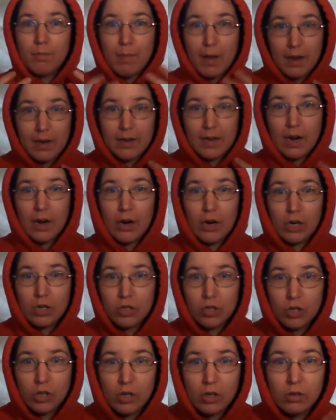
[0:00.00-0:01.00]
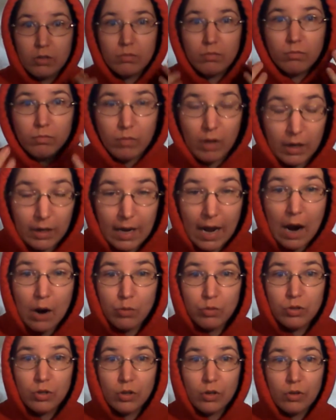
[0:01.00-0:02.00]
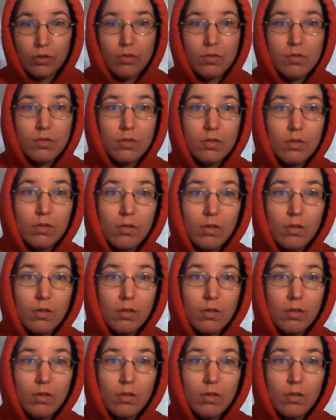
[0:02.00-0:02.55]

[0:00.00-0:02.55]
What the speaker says: main character encounters